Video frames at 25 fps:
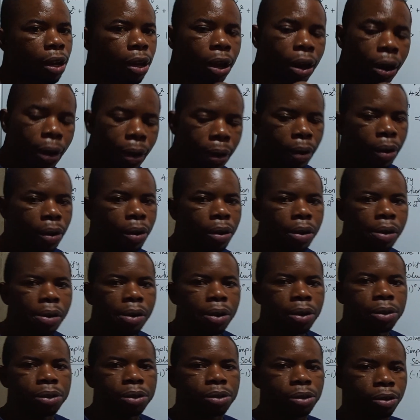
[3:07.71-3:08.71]

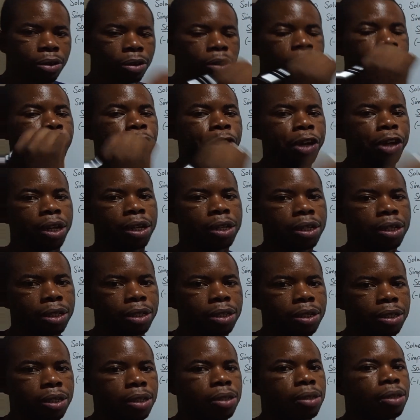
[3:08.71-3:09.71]
laws of
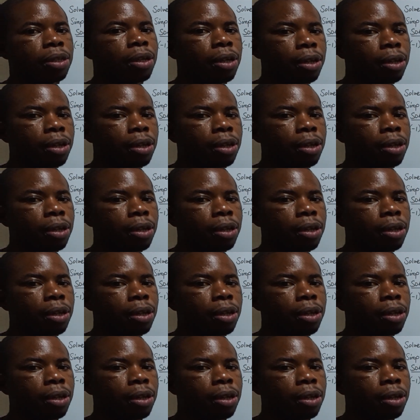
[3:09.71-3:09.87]
indices,